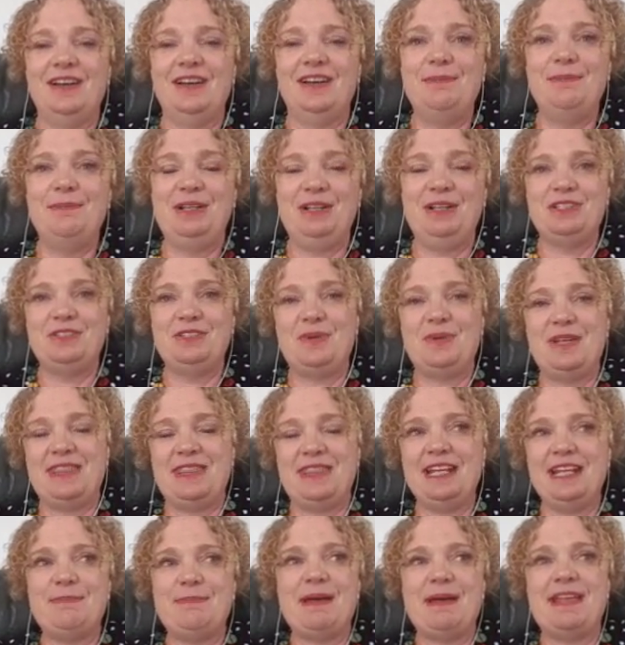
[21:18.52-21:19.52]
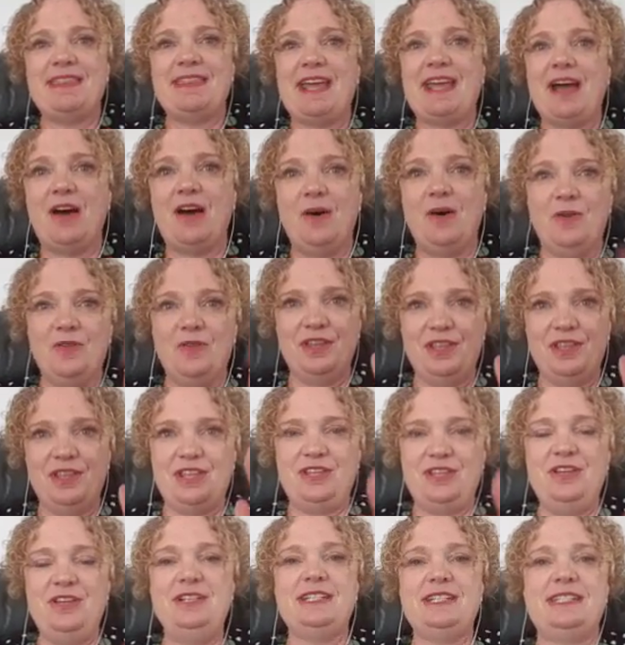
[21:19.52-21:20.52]
Because if we think about that whole thing
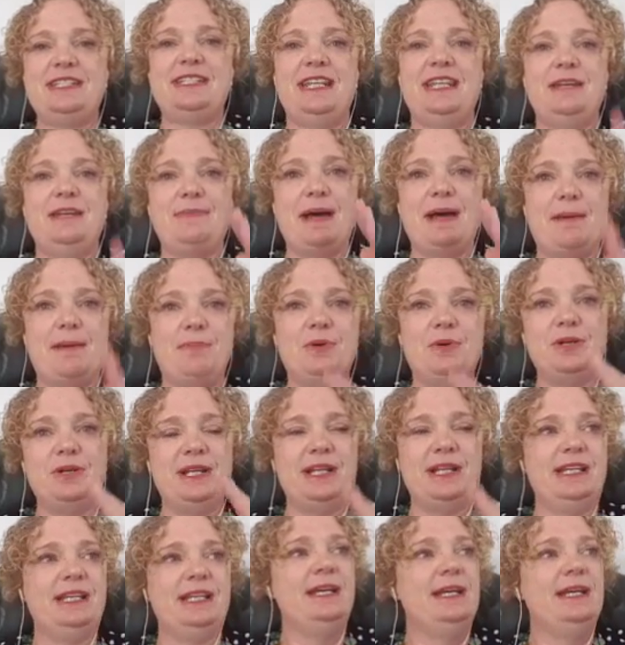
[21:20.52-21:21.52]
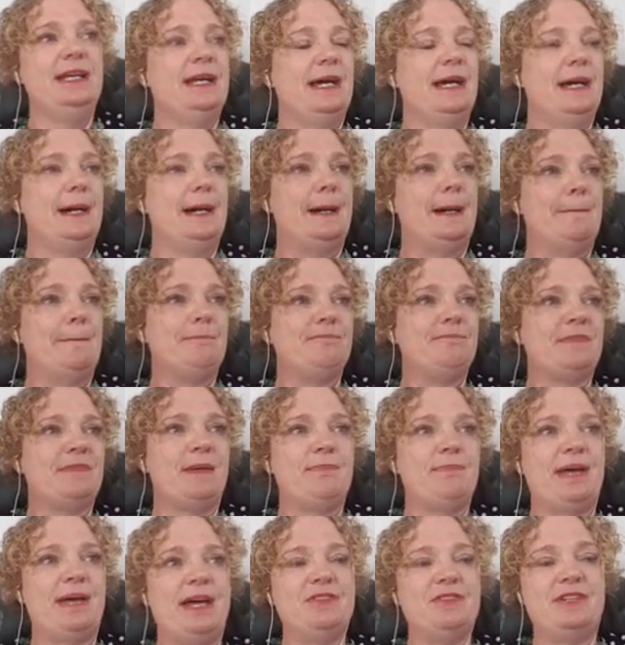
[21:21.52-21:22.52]
that you just said about putting
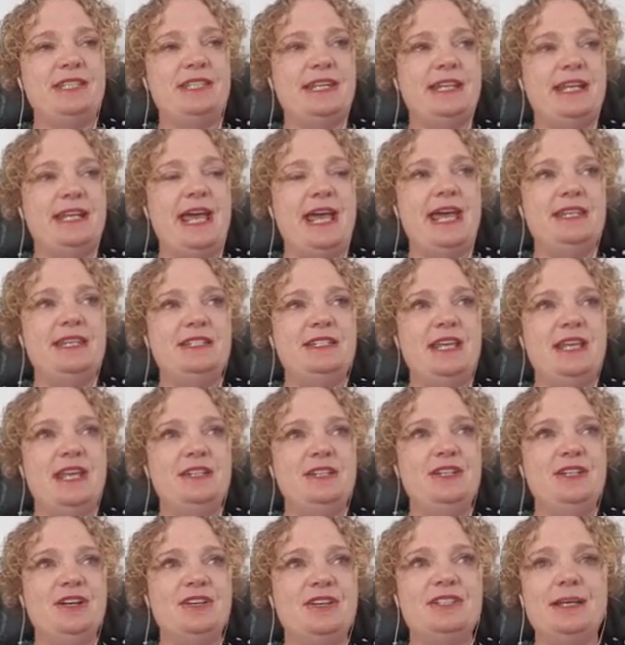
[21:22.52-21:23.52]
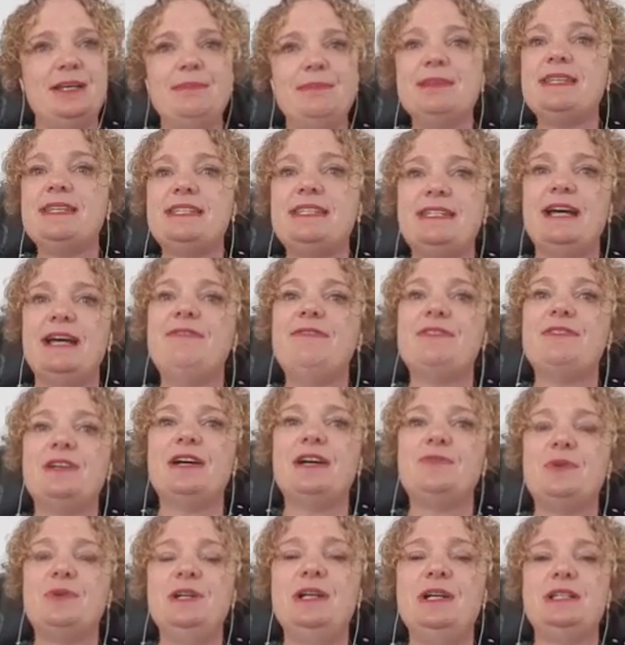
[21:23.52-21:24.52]
boundaries, and some of the stuff that
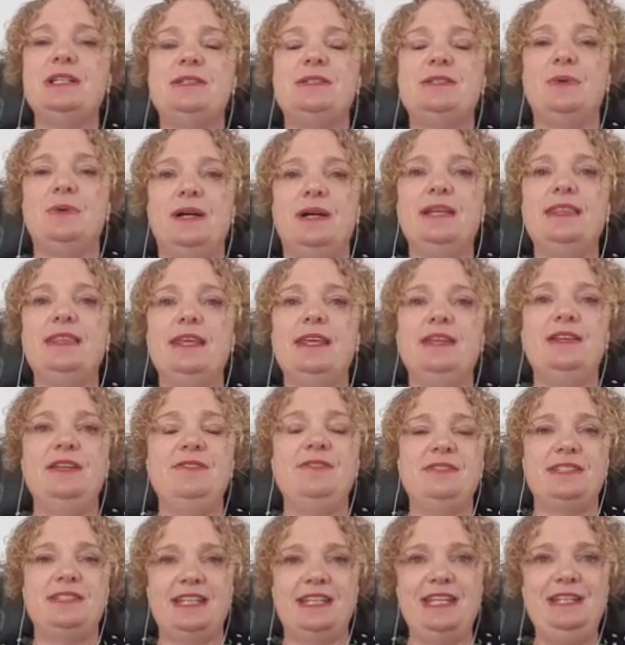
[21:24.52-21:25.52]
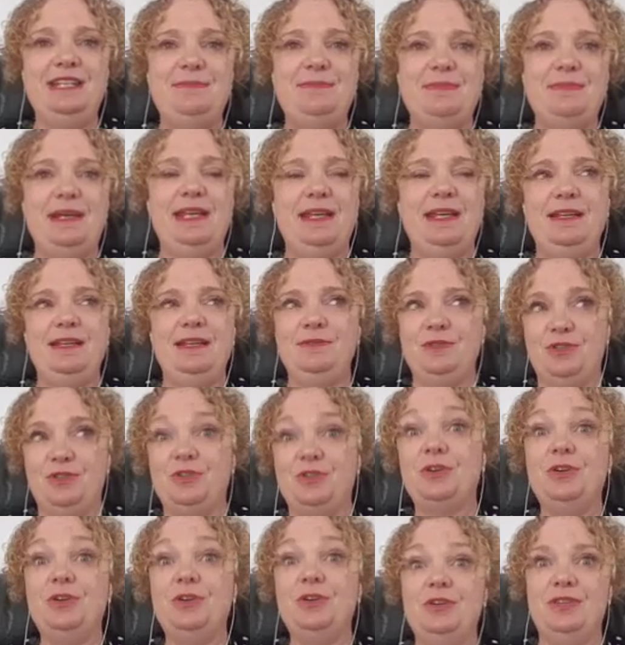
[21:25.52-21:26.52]
I've worked with, and you've seen me
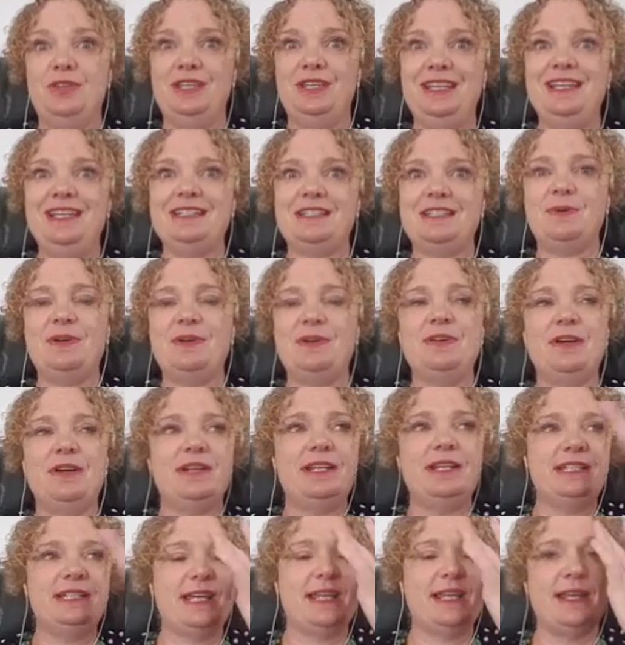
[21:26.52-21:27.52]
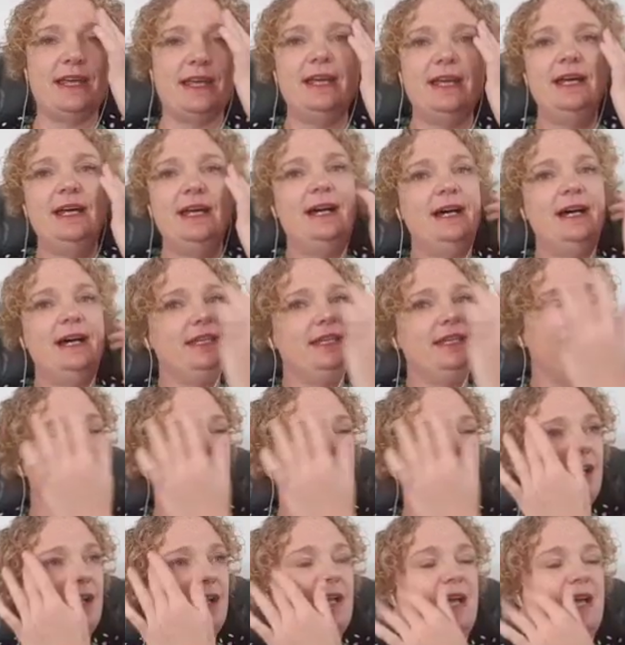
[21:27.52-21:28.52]
through the years that we've known each other,
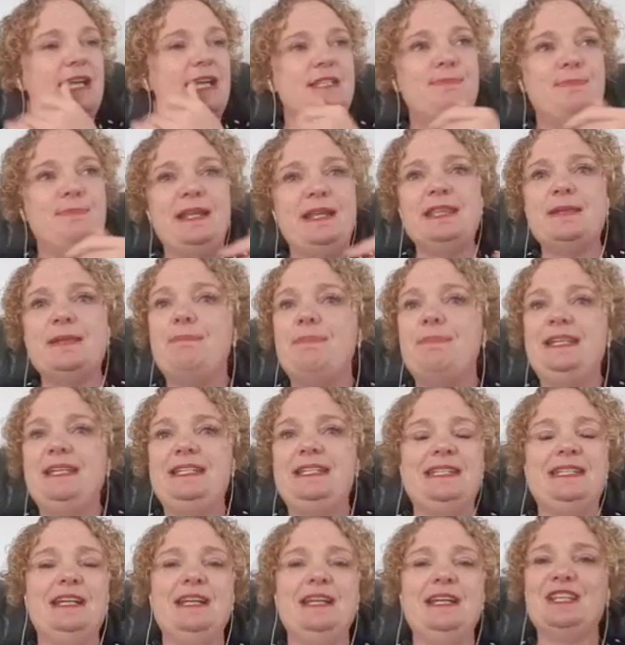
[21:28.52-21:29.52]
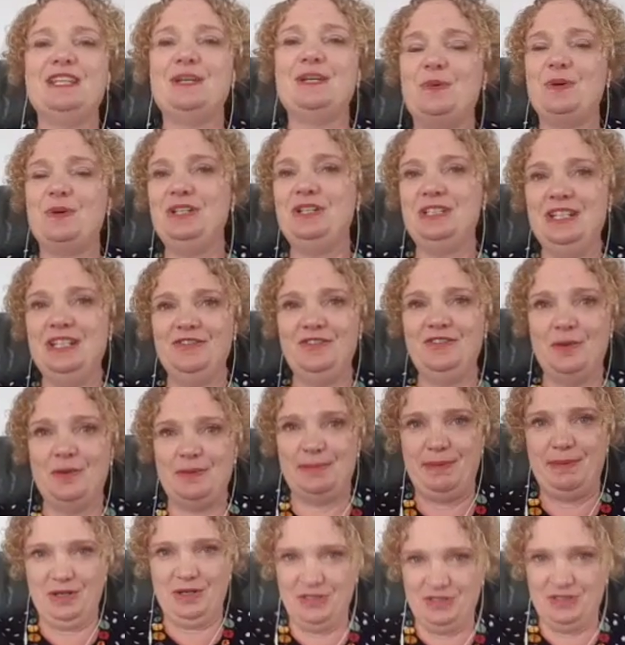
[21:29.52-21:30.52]
it's been the best thing and the worst thing for me
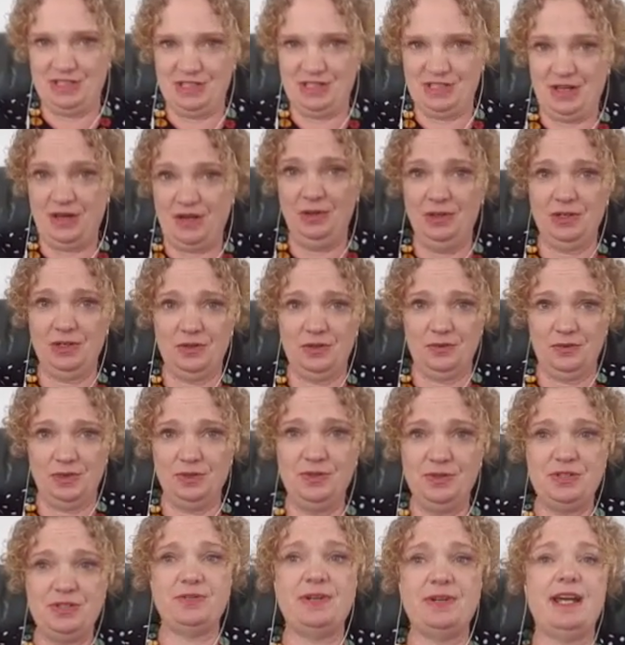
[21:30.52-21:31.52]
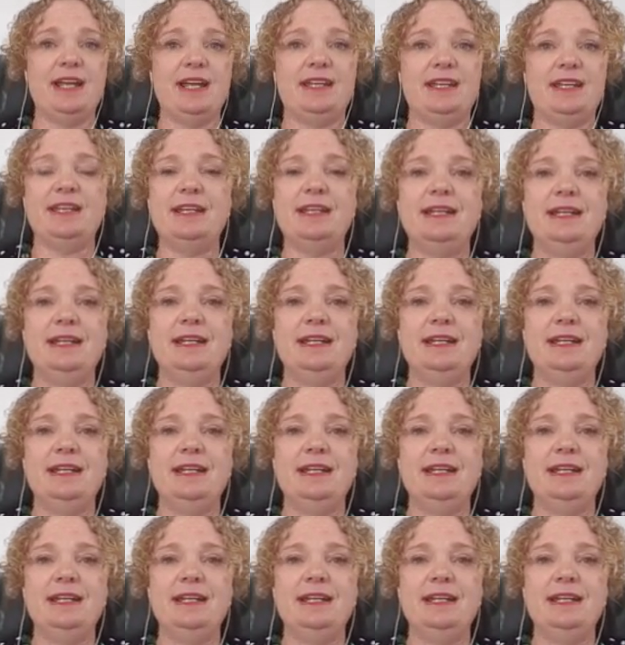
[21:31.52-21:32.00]
because there's a whole lot of rules around it.